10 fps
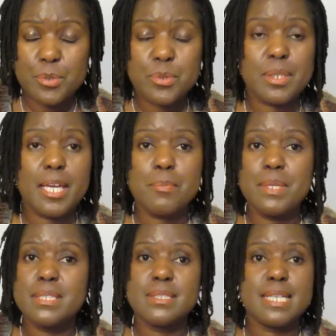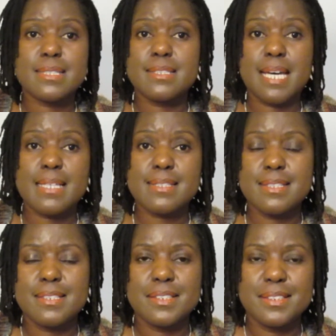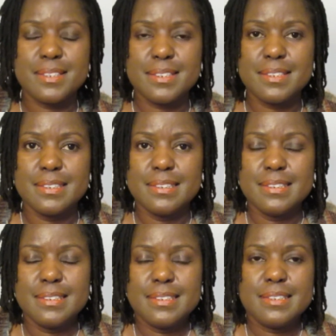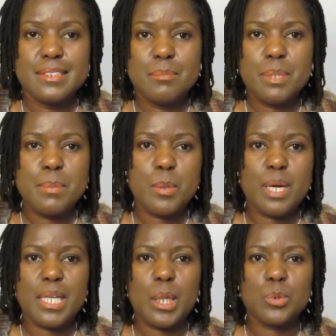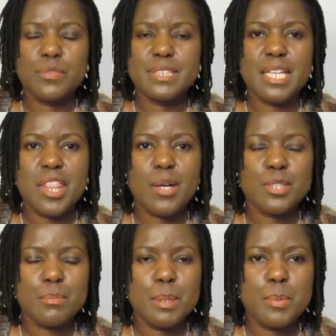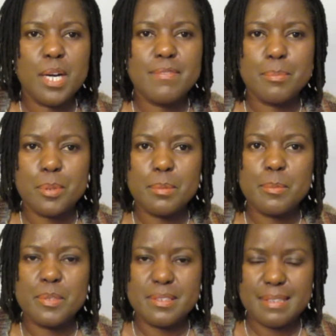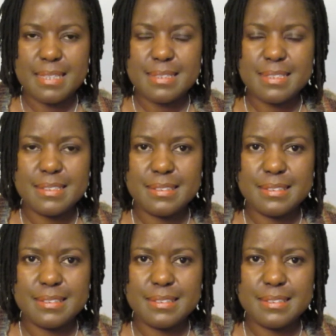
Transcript: So like me, it's just dust. Maybe 1 out of 10,000 people have a problem with dust.